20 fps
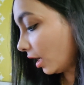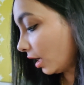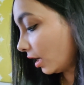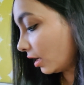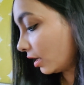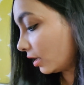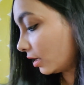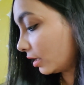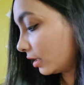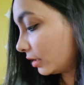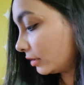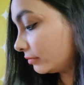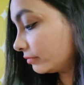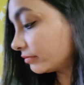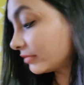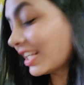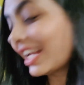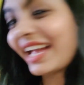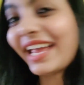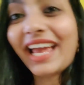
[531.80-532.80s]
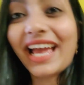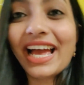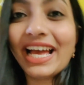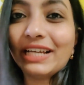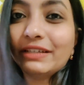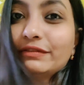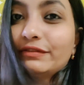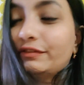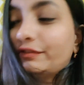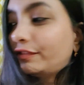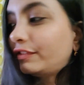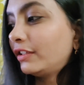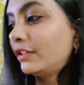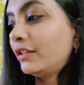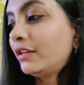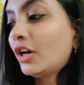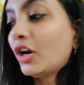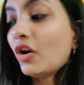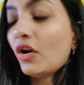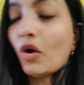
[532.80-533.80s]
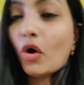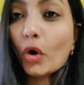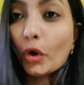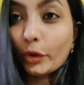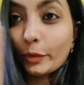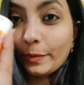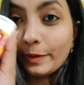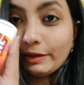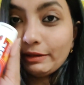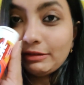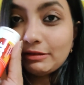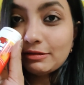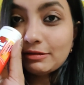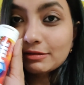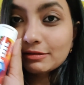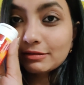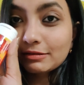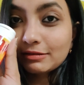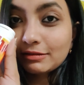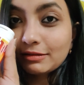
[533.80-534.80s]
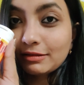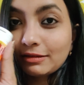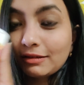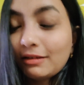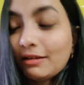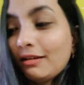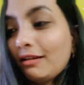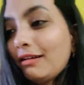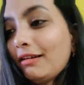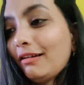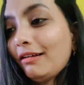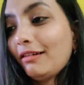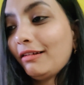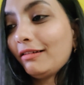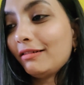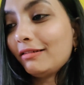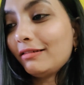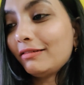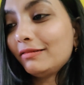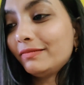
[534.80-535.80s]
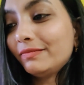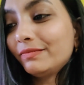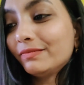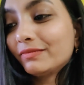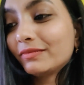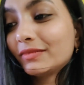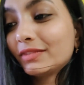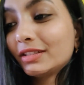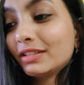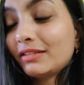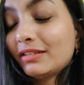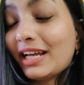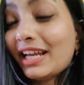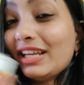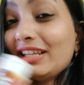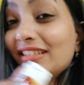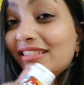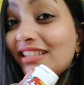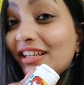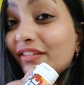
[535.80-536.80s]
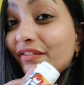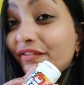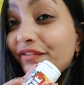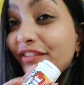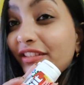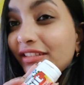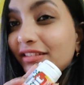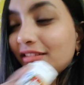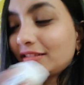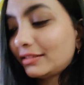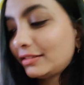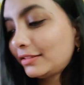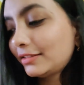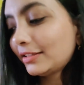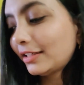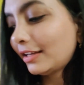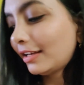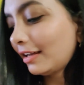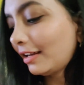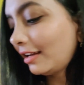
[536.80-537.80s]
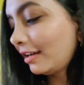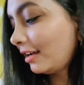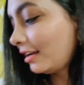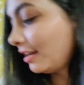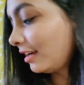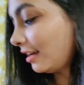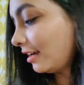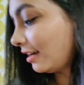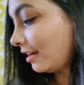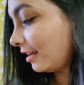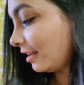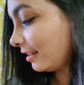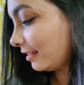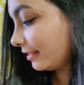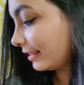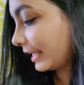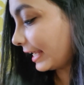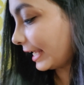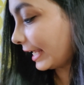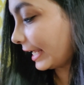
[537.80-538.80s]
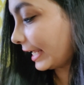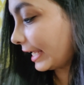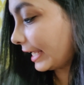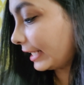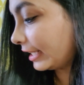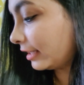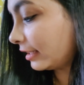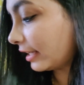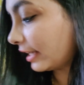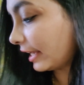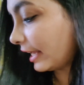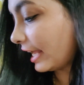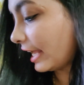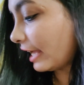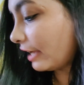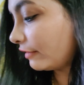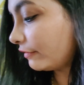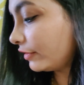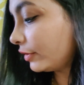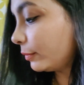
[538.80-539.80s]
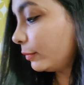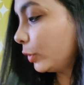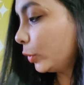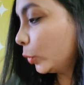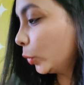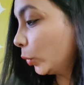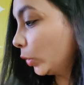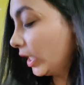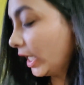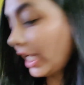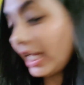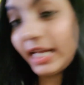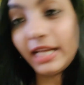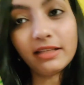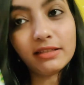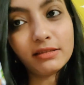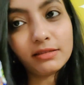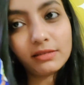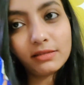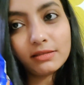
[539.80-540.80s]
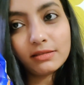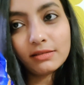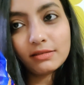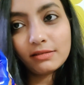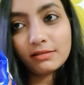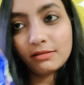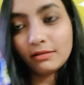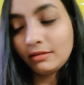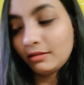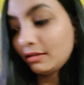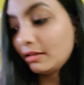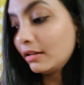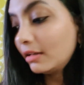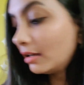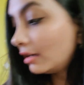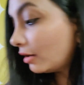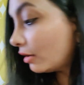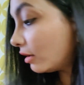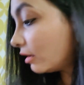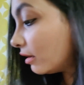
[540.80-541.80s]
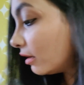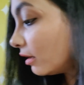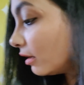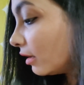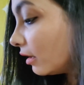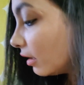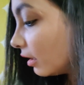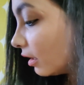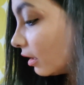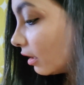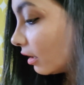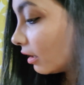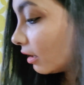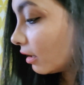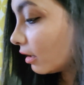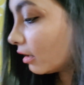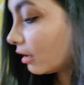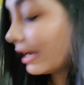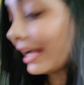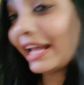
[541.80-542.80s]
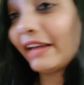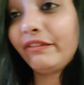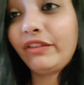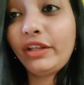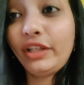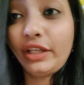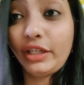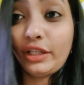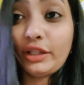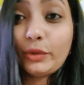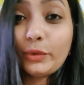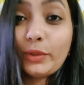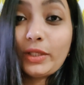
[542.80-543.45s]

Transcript: Uh, I have Orbit. Uh, I love this. Then I have the blue leaves. Uh, I have the yellow